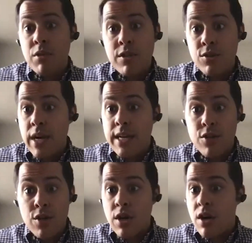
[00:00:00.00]

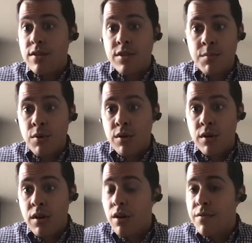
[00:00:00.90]
stranger, a
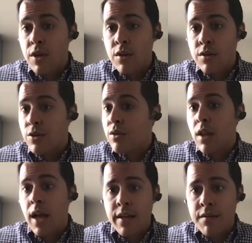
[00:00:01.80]
customer of yours or a
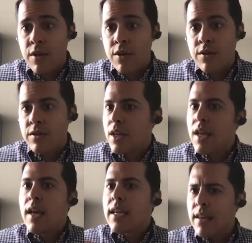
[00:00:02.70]
client of yours,
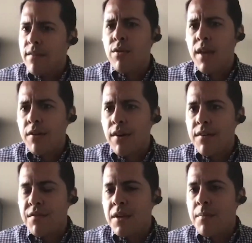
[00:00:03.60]
give you that
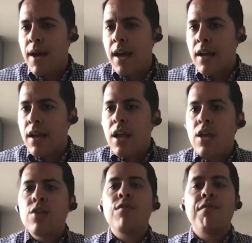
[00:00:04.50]
great feedback,
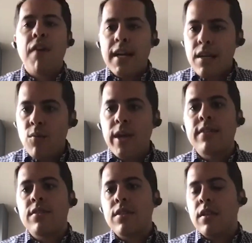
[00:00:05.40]
finding
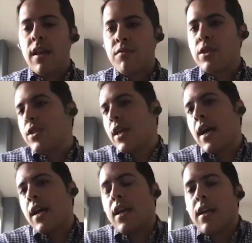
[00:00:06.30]
ways to leverage
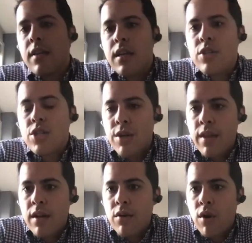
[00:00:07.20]
that and share
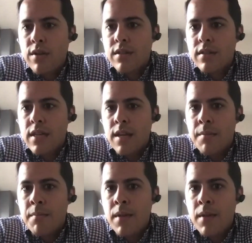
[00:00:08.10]
that across the team